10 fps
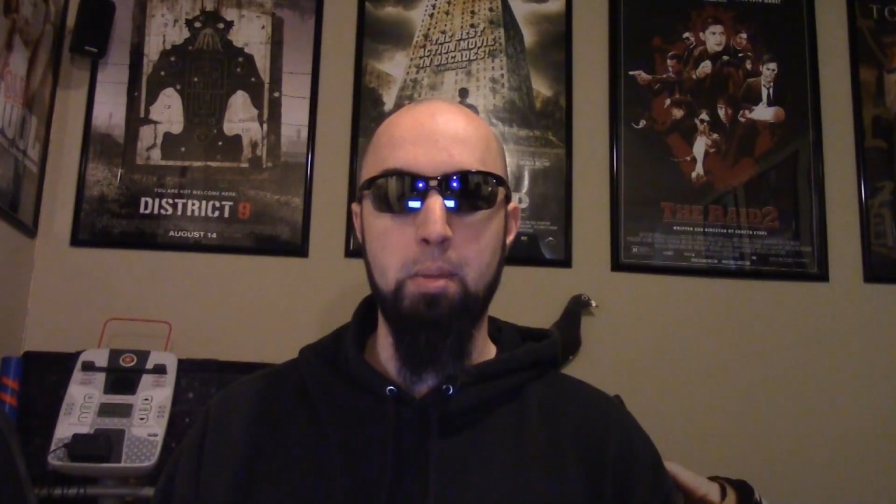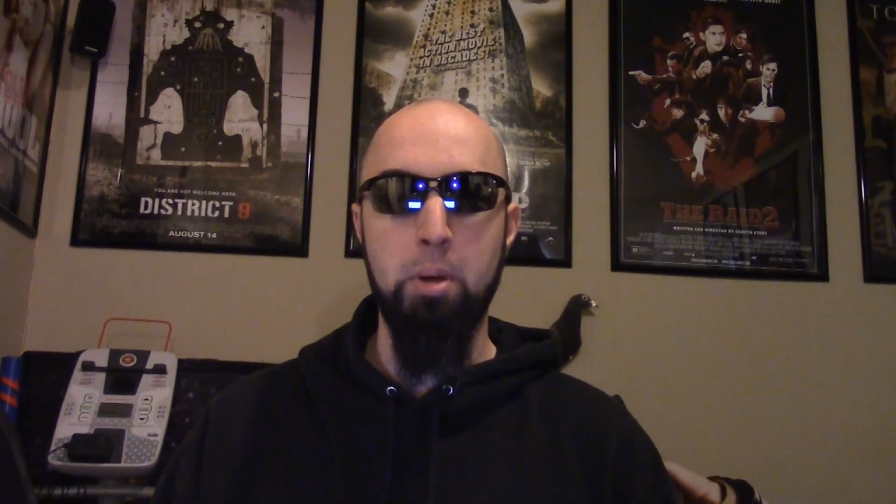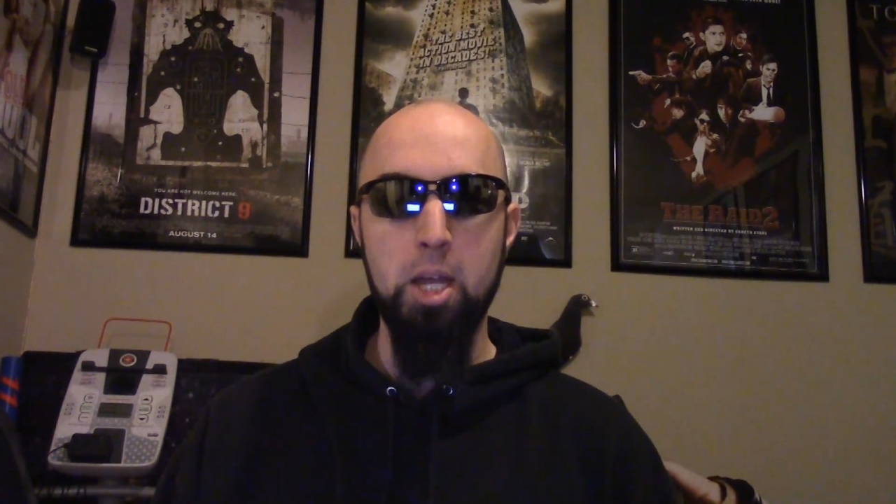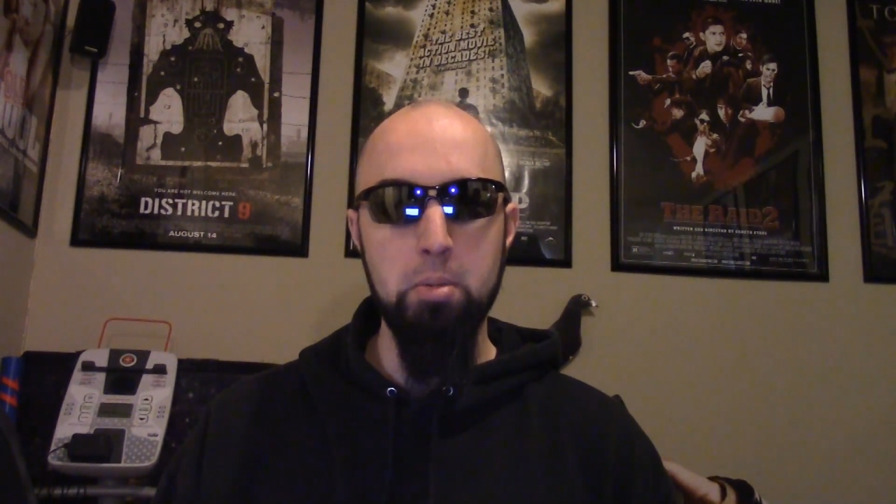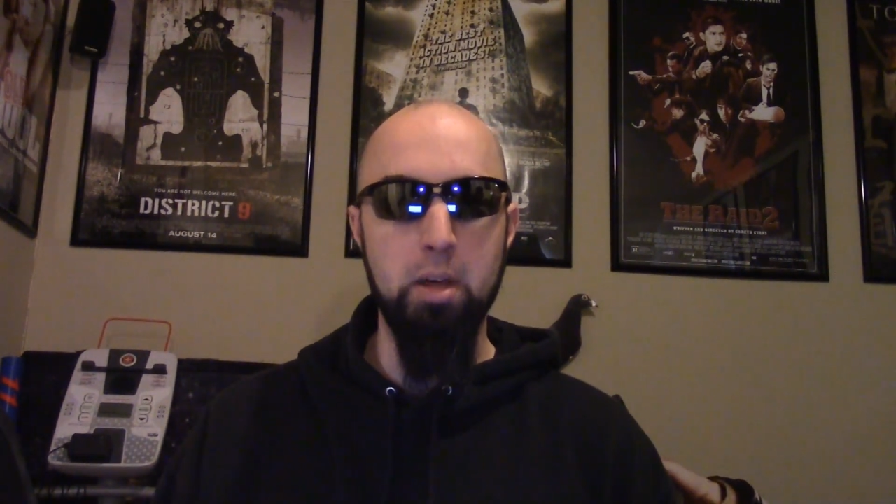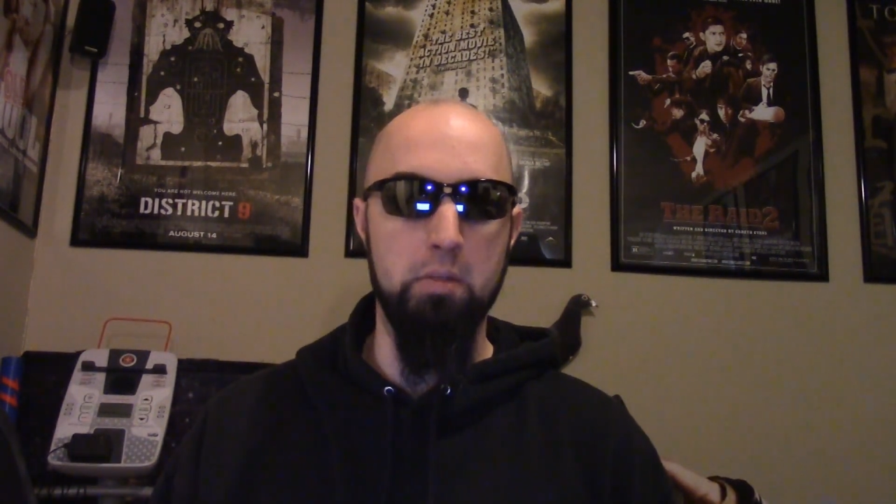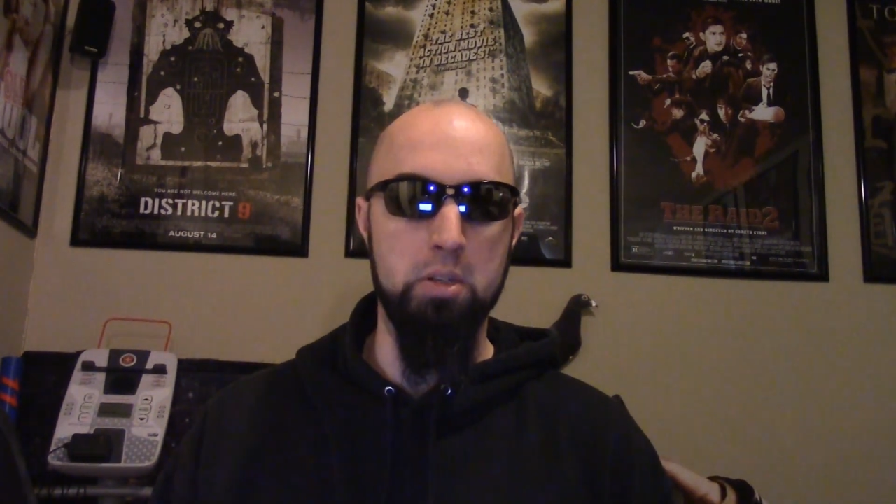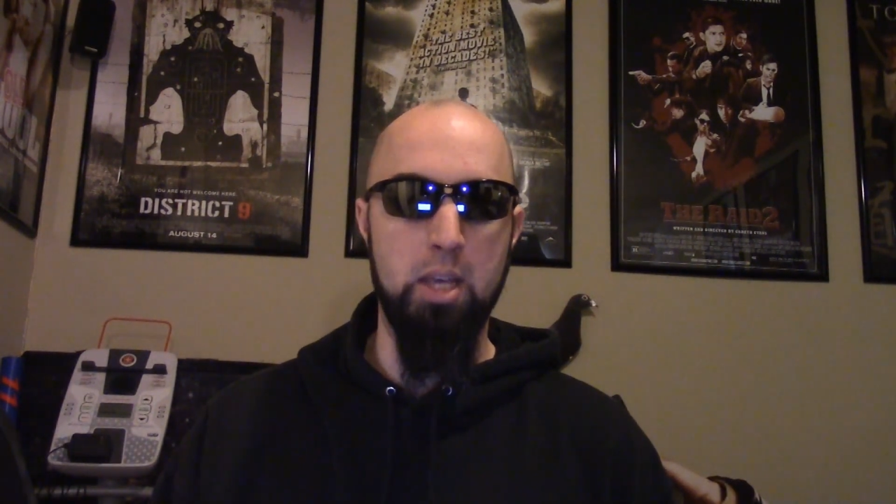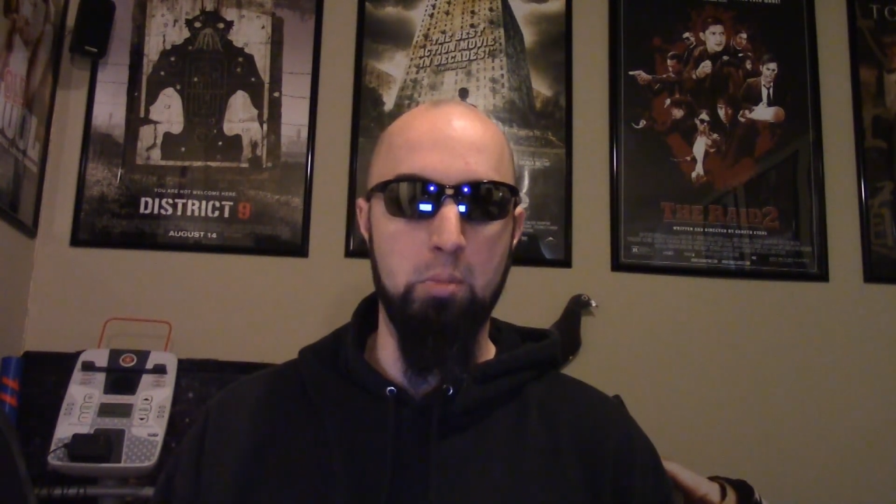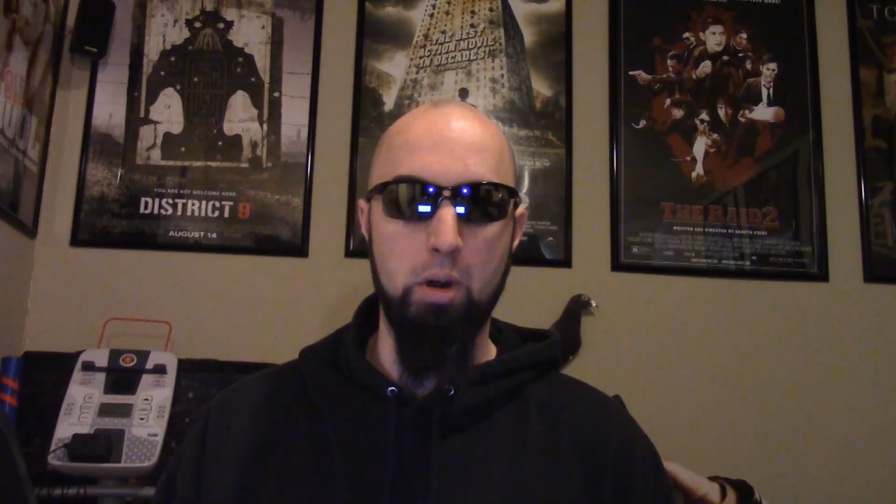epitome of
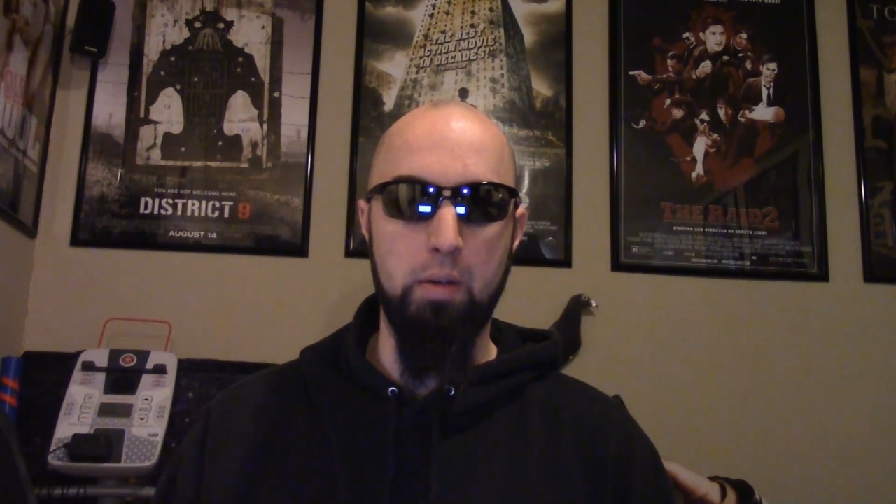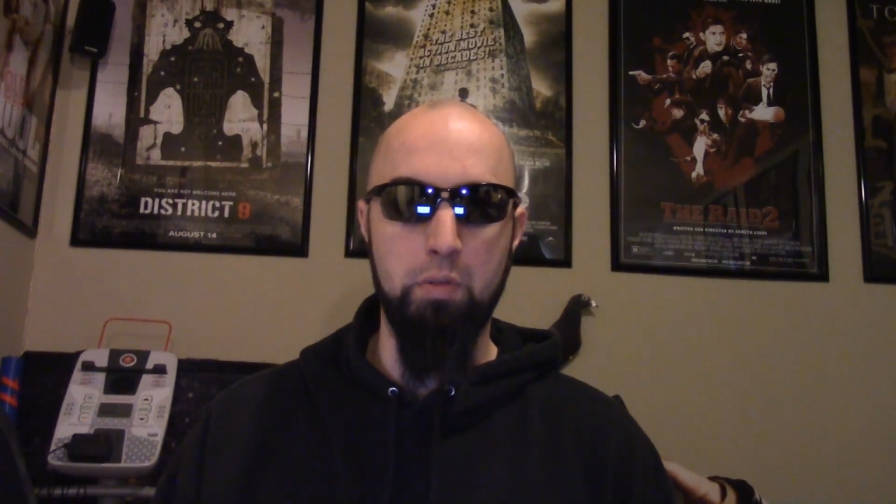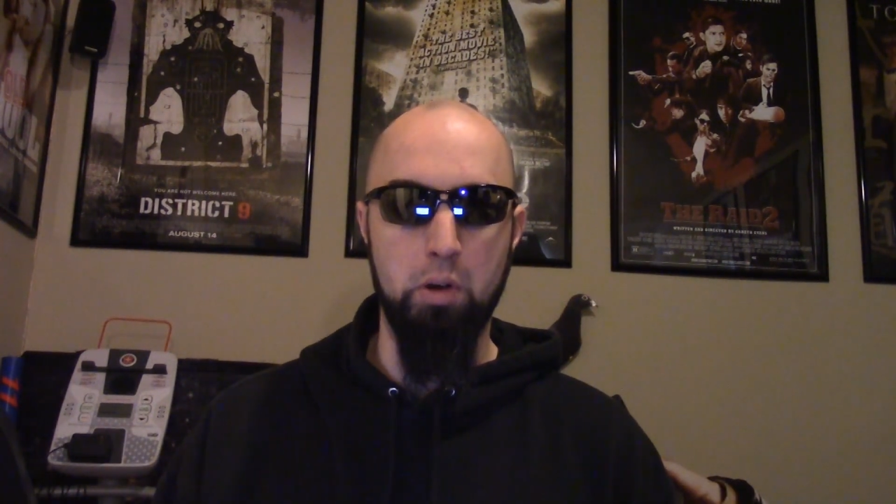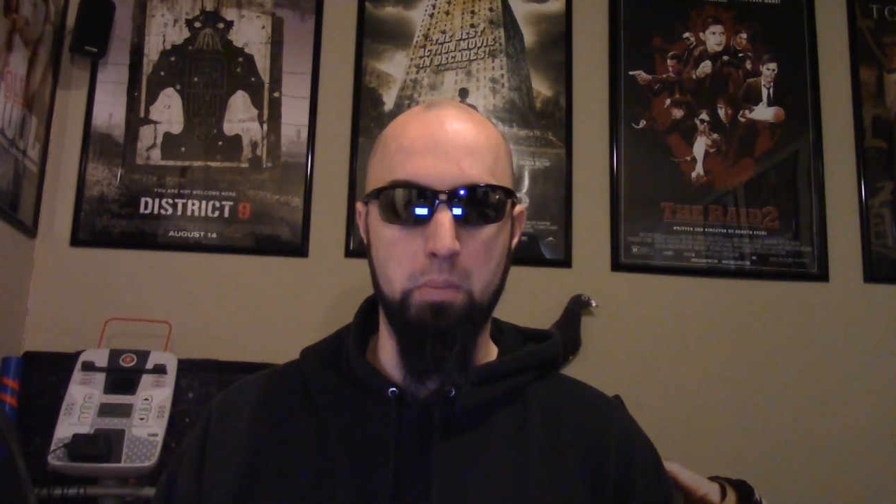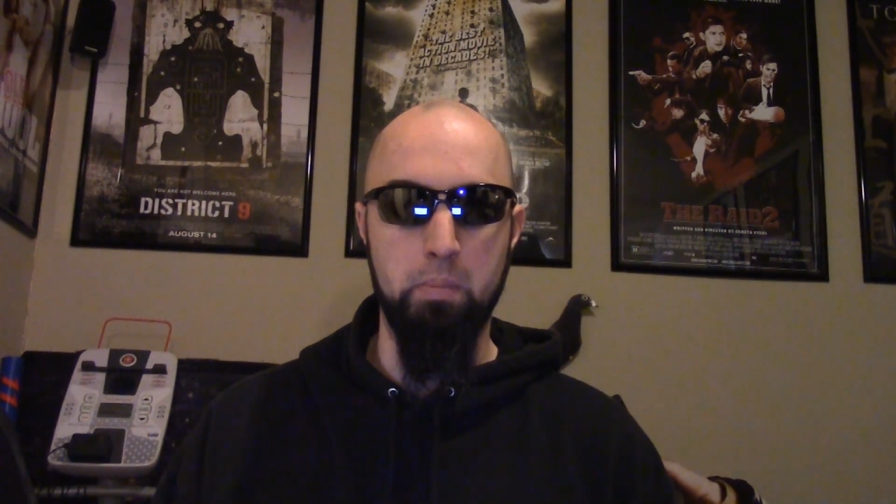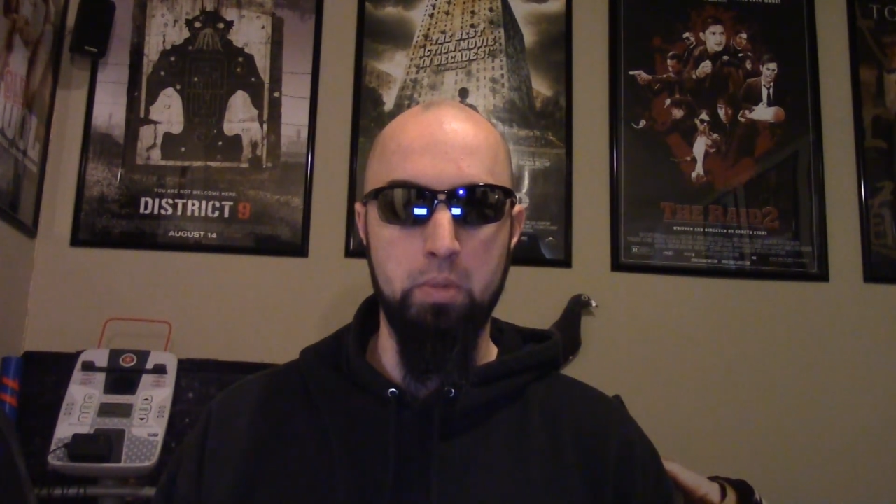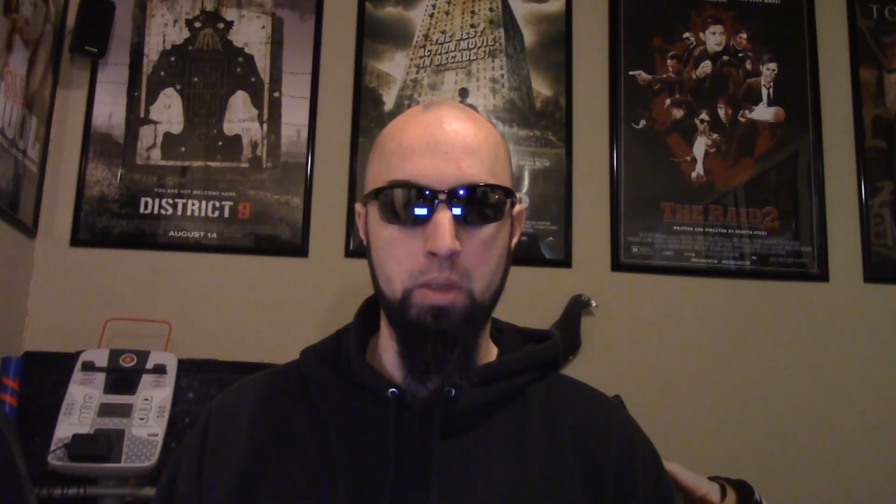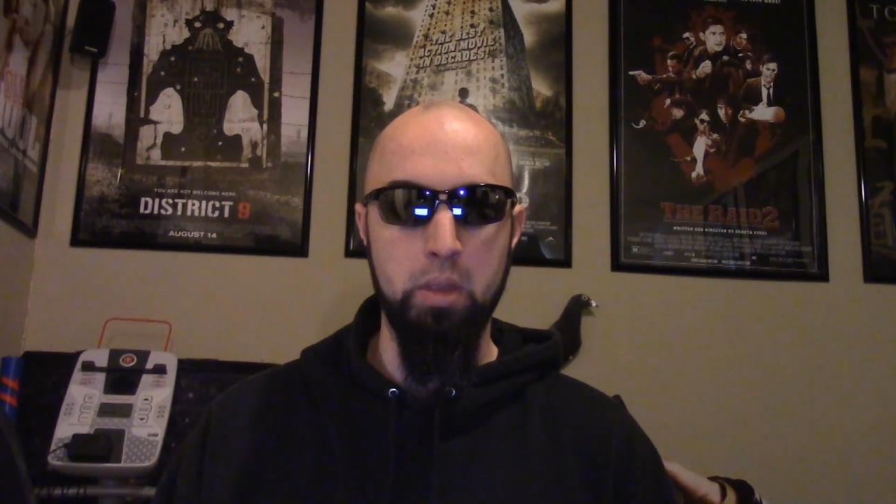a samurai film.